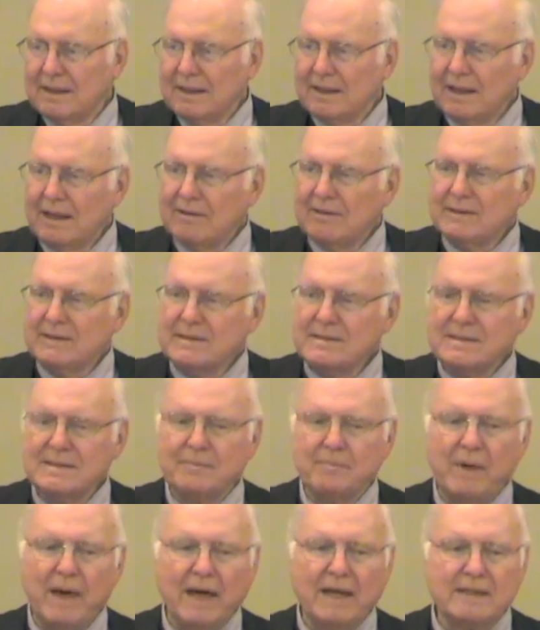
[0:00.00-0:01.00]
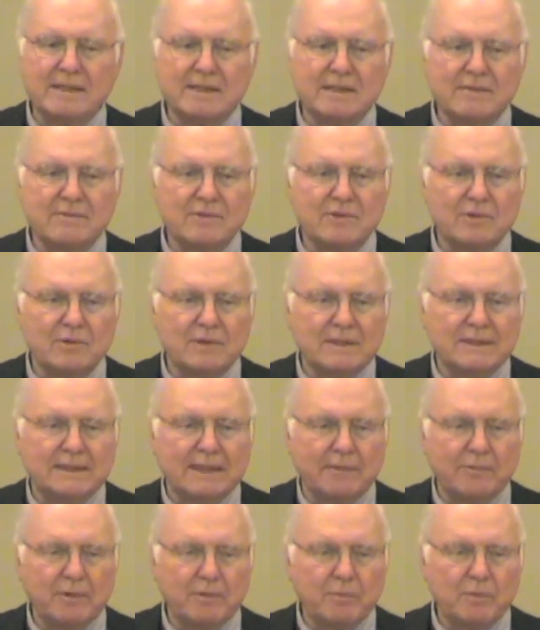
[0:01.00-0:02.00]
Now, just imagine if George
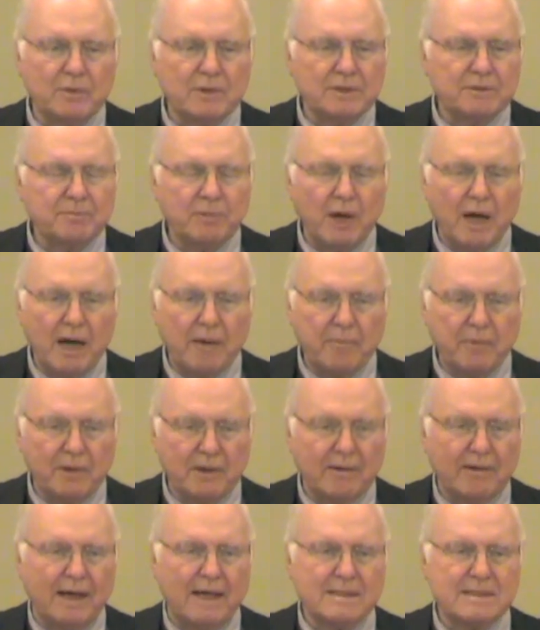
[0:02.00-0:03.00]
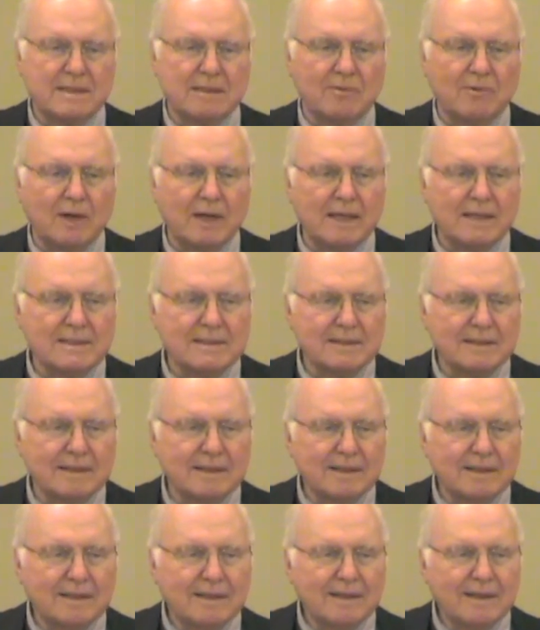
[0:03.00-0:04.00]
W. Bush, popular as he was,
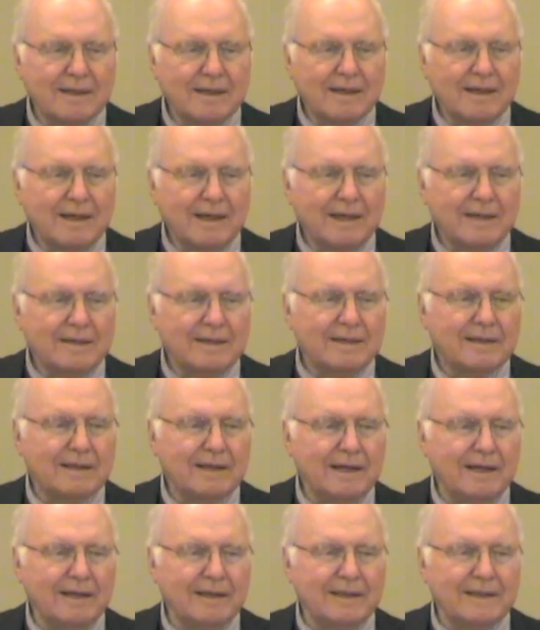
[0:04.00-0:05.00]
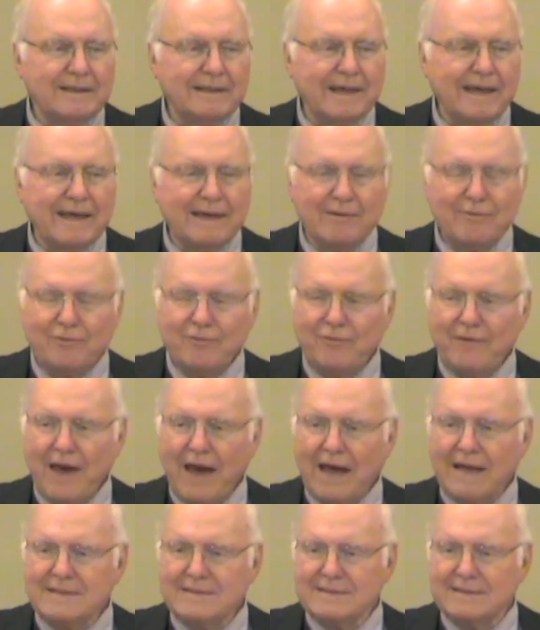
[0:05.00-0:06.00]
had declared a day of
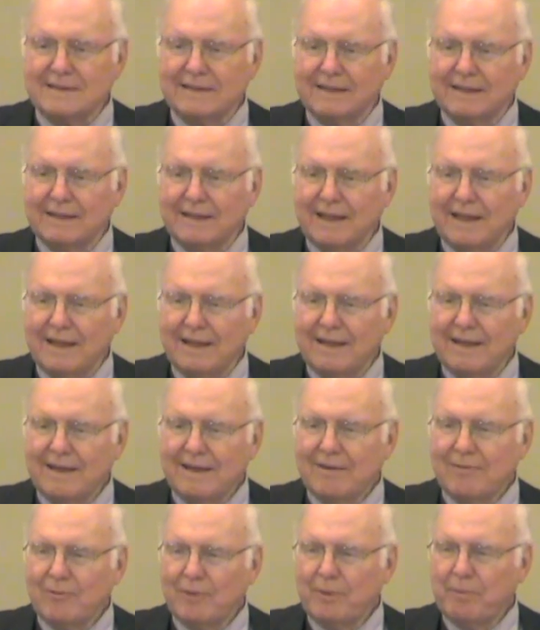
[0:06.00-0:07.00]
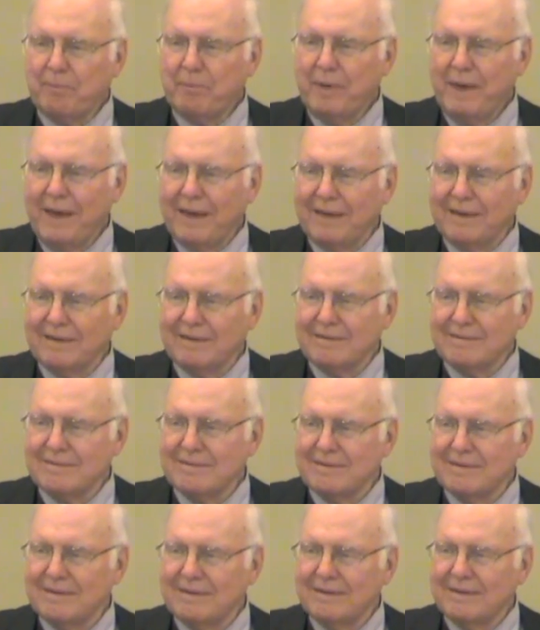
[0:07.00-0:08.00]
fasting and penance